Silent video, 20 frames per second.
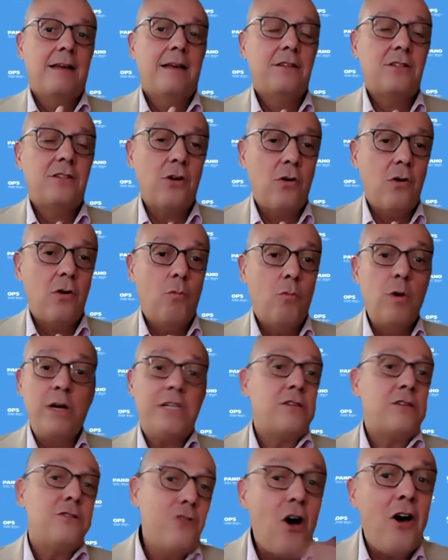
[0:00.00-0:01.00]
So,
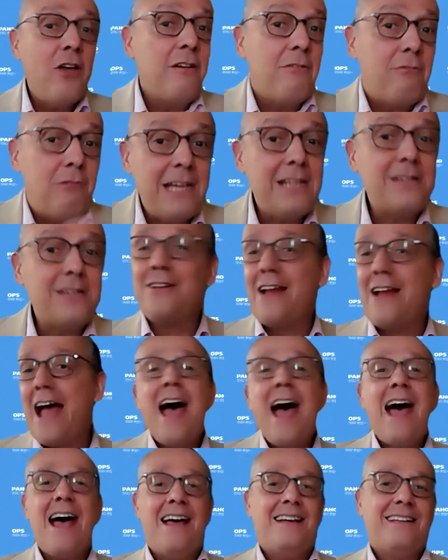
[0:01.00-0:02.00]
which no other region
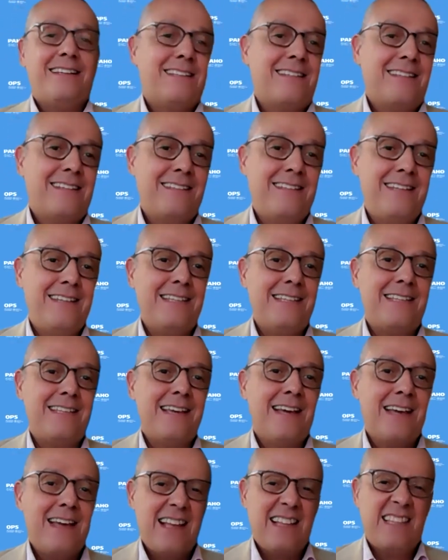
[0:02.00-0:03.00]
has
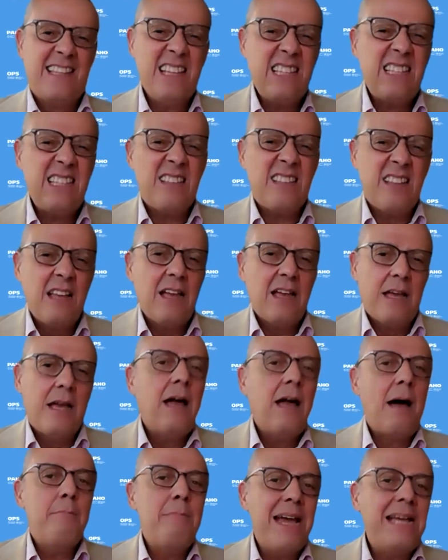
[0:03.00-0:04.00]
this
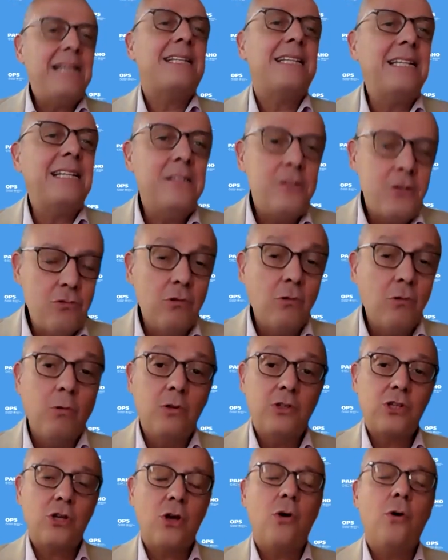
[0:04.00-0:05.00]
amazing tool.
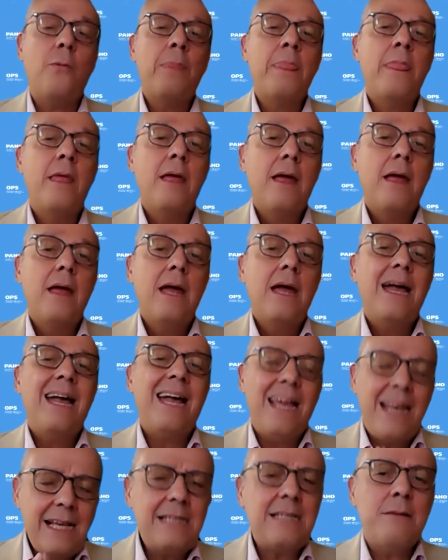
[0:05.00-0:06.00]
So
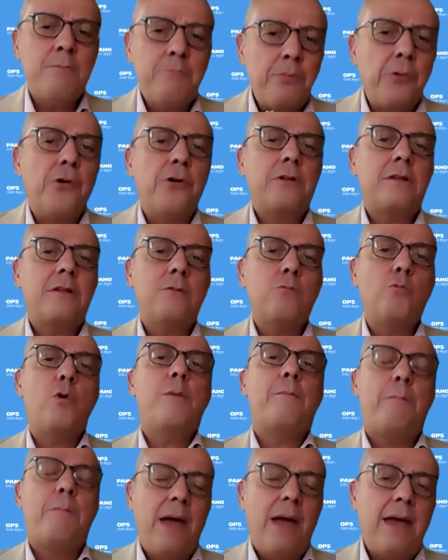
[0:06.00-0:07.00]
it is important we
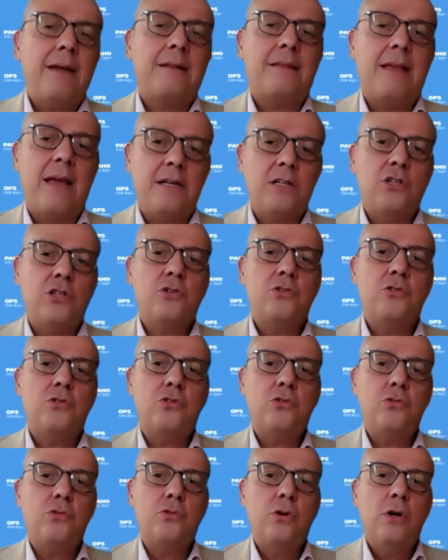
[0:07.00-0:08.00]
pay attention
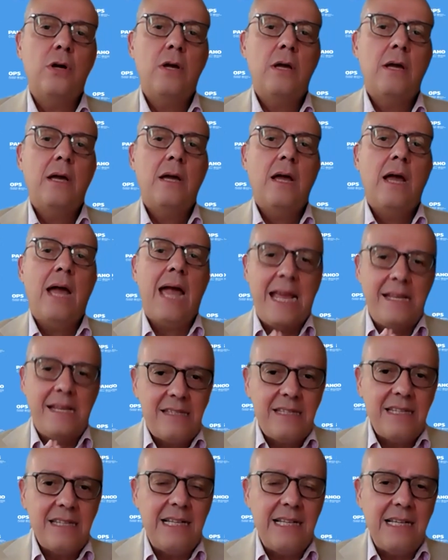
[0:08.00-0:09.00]
to
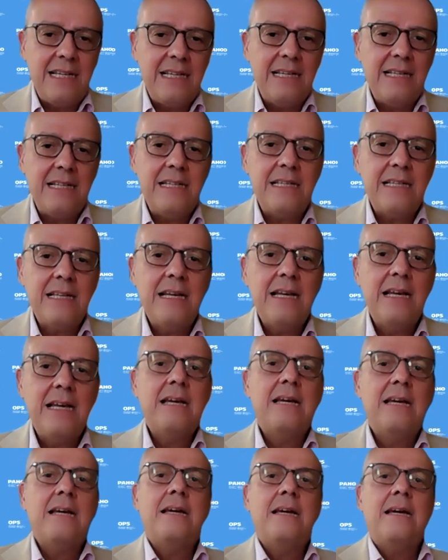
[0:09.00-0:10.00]
NCDs
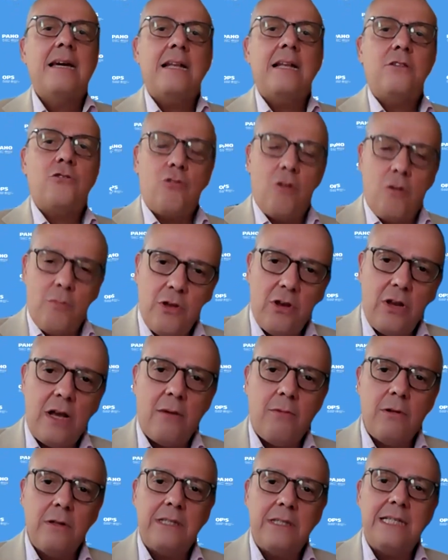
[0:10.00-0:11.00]
and to
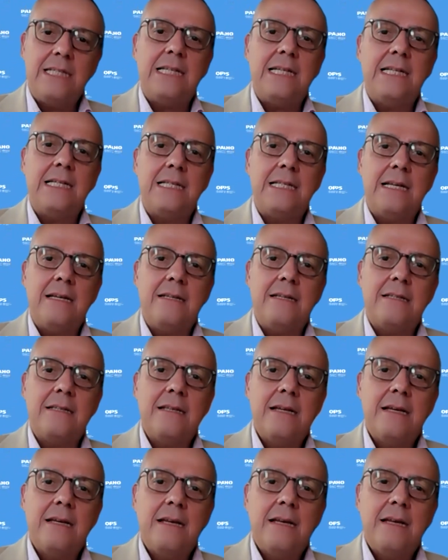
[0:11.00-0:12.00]
communicable diseases,
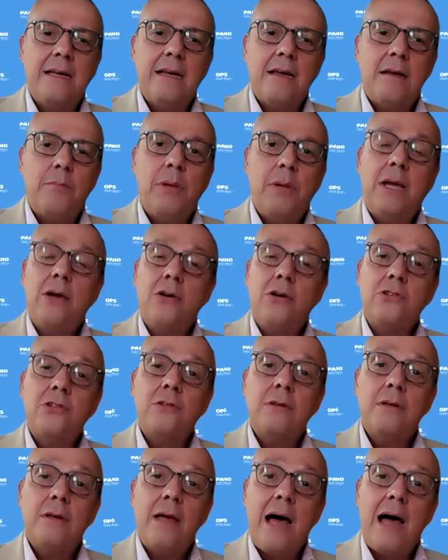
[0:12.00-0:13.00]
because
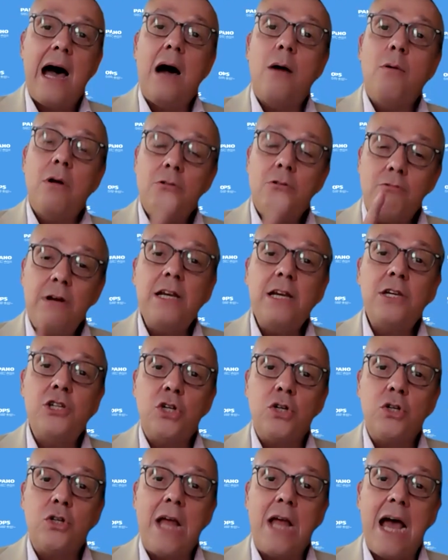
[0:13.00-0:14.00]
our
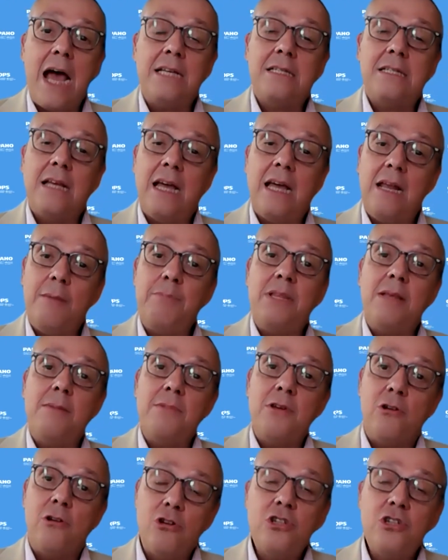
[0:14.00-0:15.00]
region has an
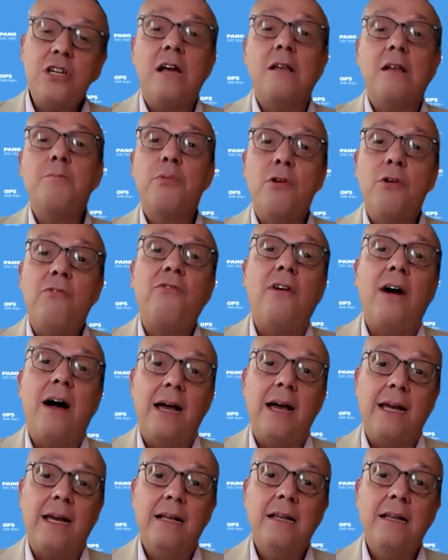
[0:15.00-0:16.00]
epidemiological
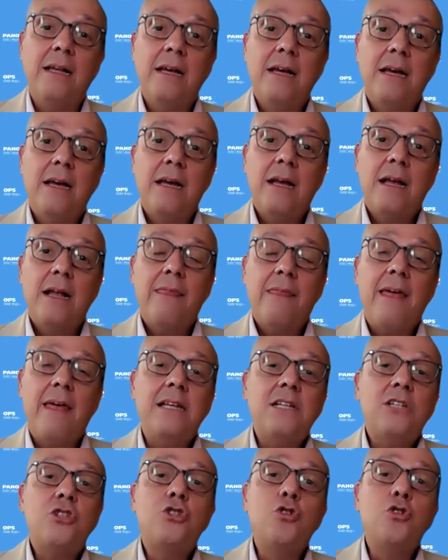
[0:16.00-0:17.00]
profile that
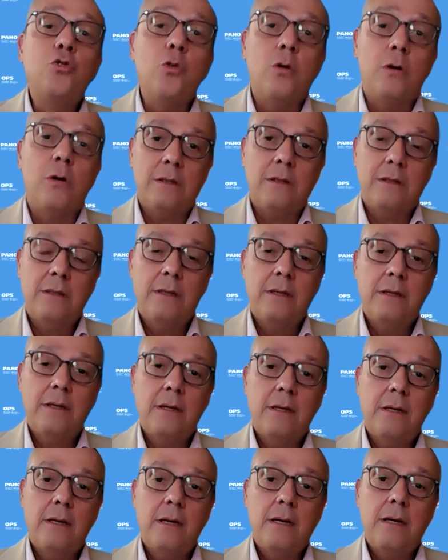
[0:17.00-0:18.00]
is dual.
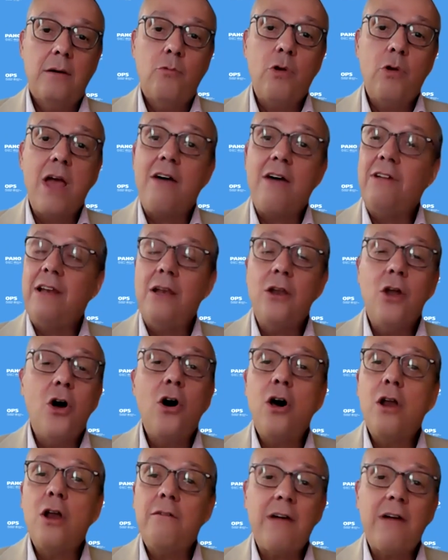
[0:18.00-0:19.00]
We have a
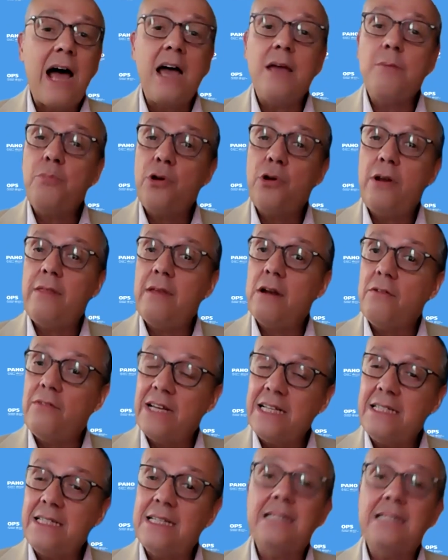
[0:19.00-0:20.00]
lot of high burden of
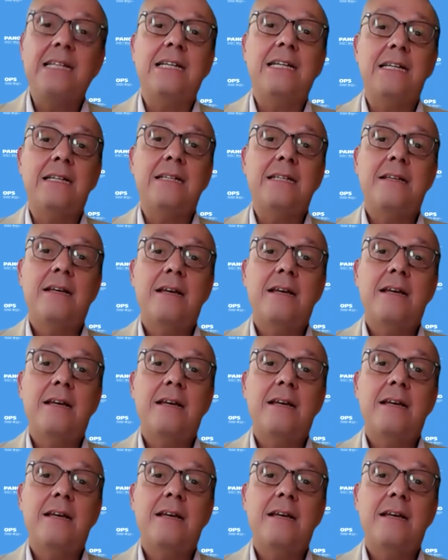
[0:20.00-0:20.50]
NCDs.